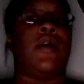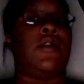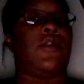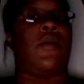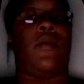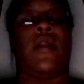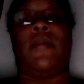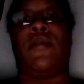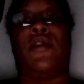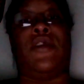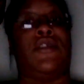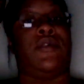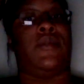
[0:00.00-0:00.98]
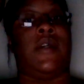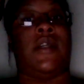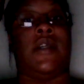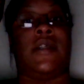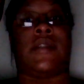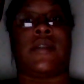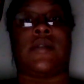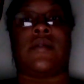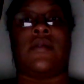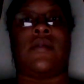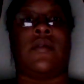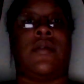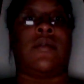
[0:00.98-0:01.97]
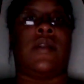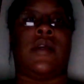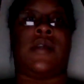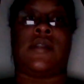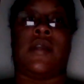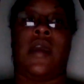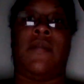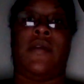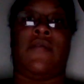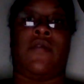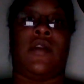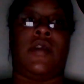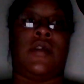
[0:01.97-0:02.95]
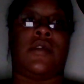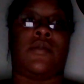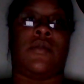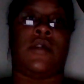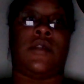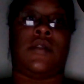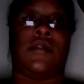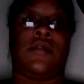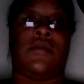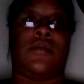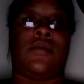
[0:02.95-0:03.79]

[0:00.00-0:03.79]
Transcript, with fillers: So what I'm going to do is the assignment for this was to